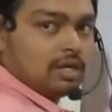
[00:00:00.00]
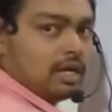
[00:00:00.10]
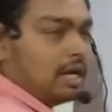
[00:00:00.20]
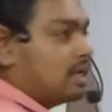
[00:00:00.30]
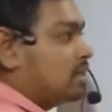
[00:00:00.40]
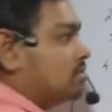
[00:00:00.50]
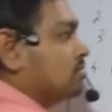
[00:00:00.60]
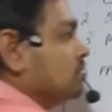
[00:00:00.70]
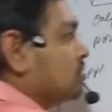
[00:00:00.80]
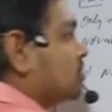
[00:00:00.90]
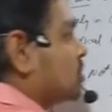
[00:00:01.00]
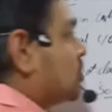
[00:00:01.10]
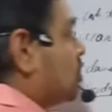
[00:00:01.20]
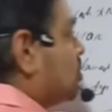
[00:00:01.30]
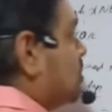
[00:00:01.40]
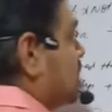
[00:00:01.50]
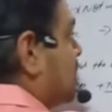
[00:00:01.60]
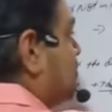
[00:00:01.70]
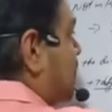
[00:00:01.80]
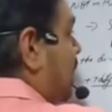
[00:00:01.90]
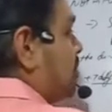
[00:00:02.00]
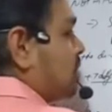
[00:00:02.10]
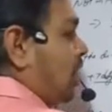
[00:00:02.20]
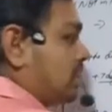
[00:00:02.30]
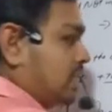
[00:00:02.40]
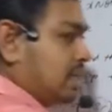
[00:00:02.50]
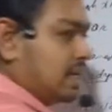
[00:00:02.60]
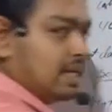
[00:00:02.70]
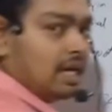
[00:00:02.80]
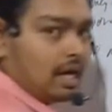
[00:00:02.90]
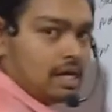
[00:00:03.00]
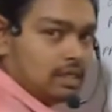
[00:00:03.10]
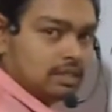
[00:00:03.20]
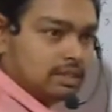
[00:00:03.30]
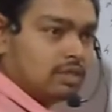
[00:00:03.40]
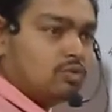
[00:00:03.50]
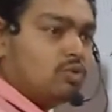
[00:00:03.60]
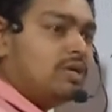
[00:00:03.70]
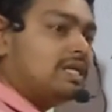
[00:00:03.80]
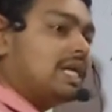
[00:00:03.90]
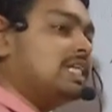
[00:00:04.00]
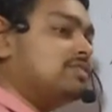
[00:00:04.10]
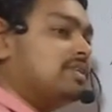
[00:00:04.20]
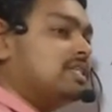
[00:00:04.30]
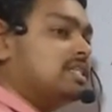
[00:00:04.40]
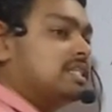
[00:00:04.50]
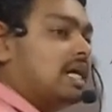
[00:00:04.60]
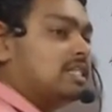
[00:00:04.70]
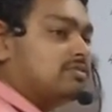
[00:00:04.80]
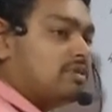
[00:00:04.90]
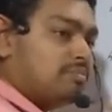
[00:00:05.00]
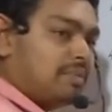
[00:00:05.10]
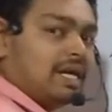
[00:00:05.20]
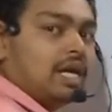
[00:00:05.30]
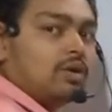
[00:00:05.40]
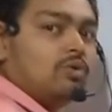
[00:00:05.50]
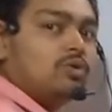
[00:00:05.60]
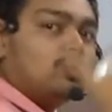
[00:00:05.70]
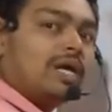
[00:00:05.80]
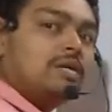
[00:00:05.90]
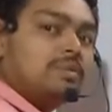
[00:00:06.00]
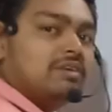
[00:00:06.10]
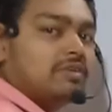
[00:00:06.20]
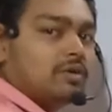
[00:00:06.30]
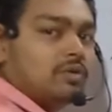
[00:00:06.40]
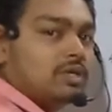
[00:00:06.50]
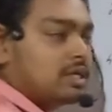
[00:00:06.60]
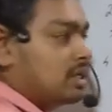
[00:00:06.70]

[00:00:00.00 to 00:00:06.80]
And so if I am not in India, then who will transfer the shares from my account to IEPF account?